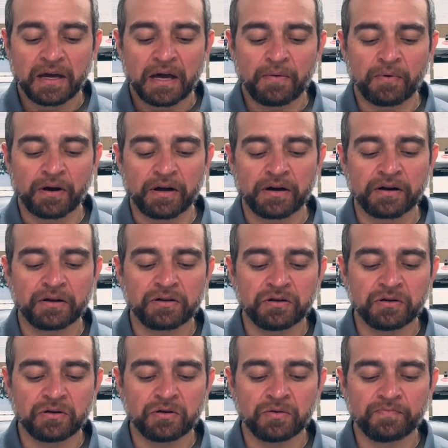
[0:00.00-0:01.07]
And what you're going to
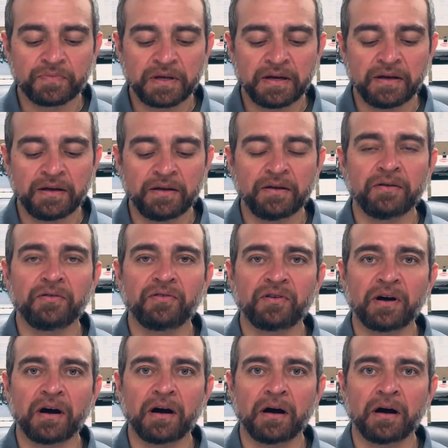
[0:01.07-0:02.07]
do is